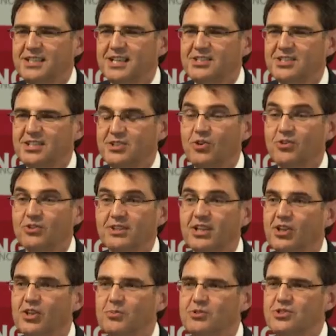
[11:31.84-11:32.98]
it has a
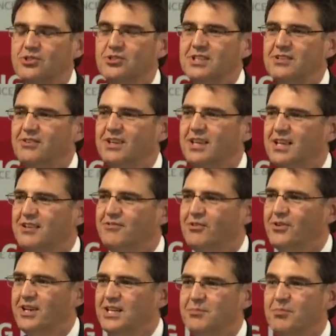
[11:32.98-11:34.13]
non-delegable duty of care
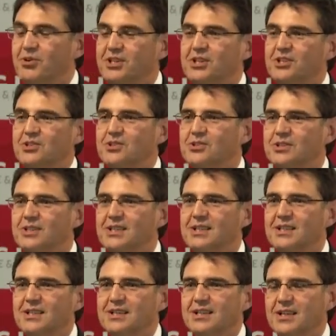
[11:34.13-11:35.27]
for anybody who
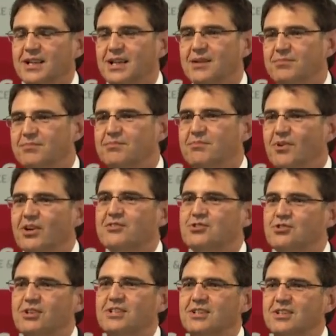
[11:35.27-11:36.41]
might have
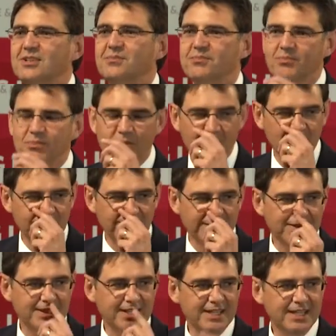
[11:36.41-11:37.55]
treated them whilst
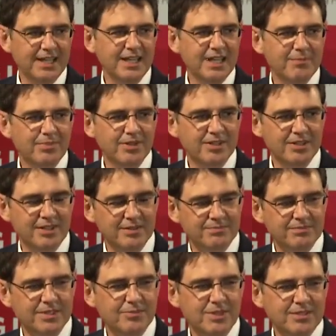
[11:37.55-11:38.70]
under their care, but
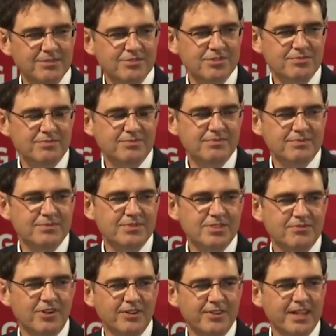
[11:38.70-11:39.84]
I won't
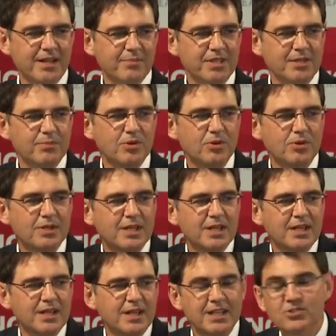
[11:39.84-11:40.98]
divide that up anymore.
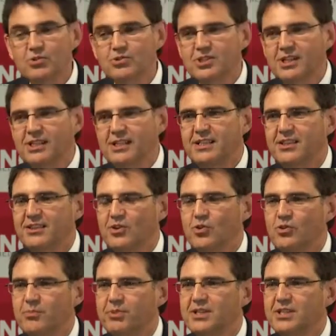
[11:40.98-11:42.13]
It's also clear that the
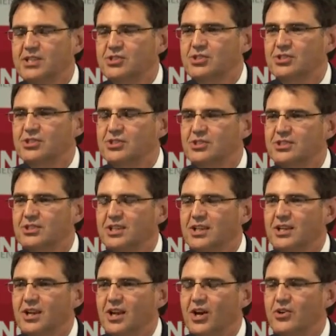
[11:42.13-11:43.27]
orthopaedic surgeon
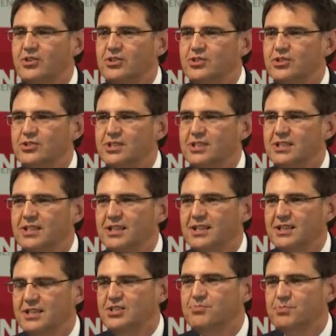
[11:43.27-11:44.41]
owed a duty, and
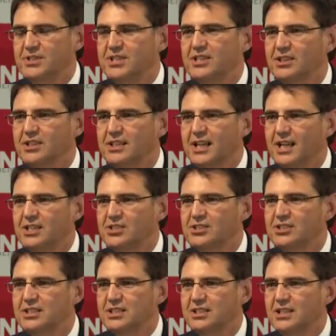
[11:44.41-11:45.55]
in this particular case,
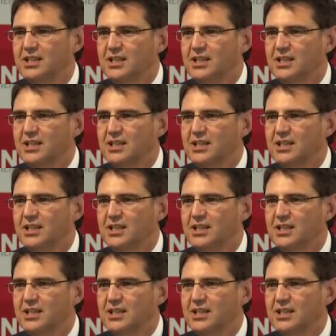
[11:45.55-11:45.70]
the